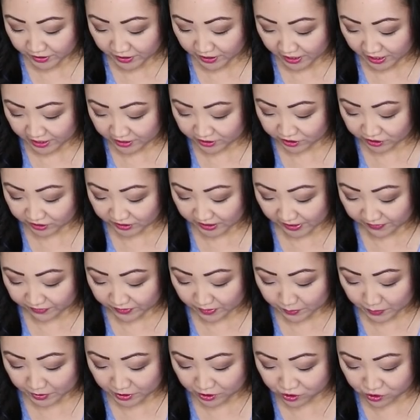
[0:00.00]
I just have
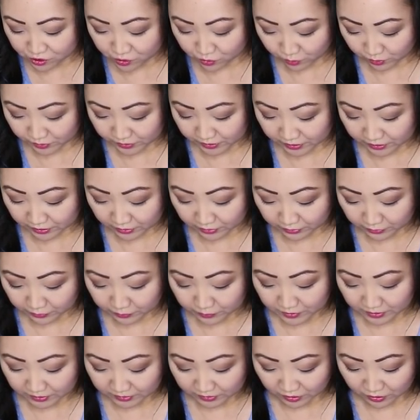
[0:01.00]
to be sure that the
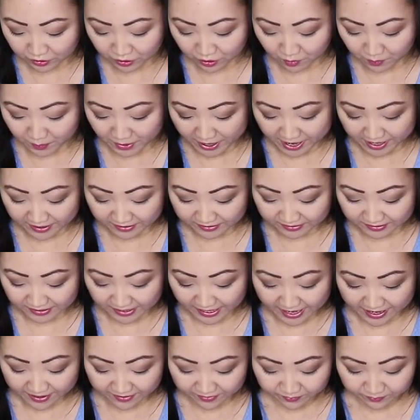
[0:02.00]
glue doesn't go past
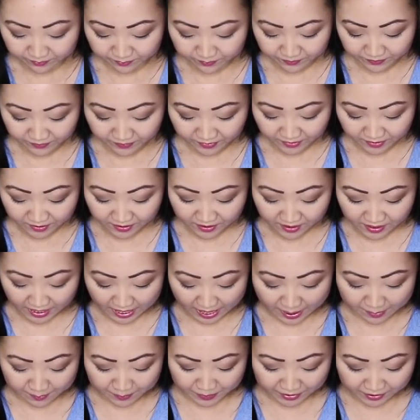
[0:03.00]
that.
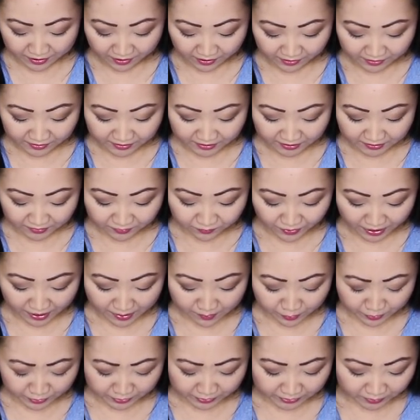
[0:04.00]
And because this
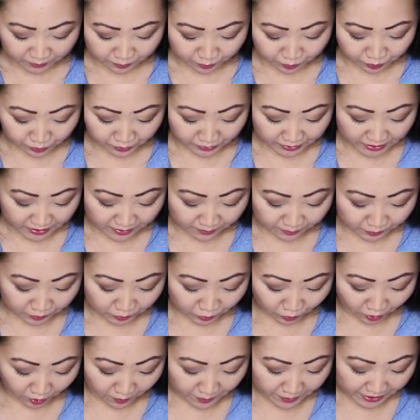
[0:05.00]
fabric is pretty
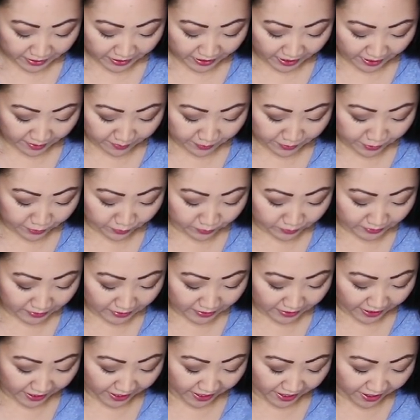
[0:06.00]
absorbent, I'm
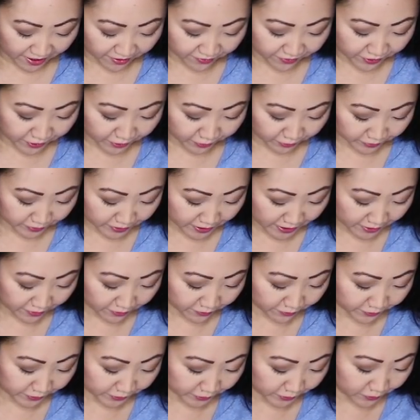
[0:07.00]
using a heavier line
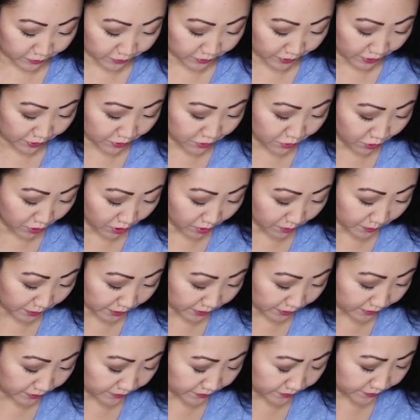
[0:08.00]
of glue than
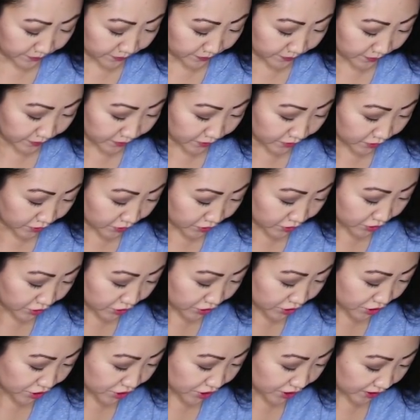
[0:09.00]
normal,
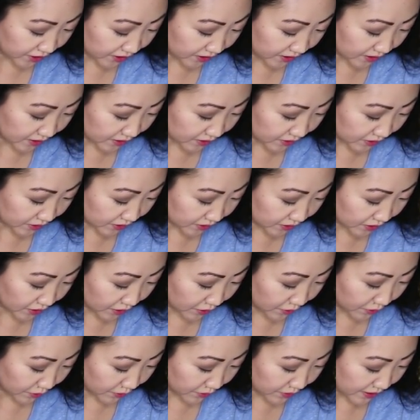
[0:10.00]
just
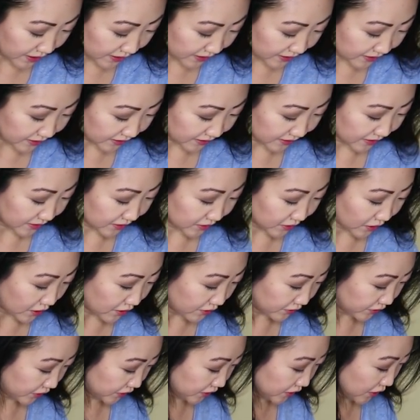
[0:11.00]
so that it doesn't
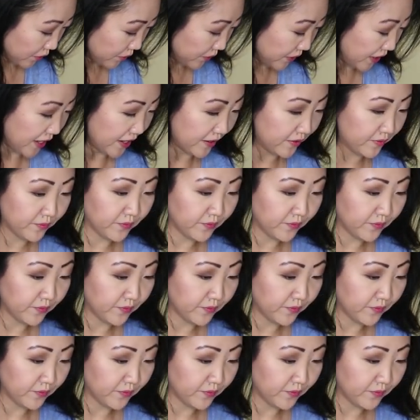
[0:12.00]
all soak in.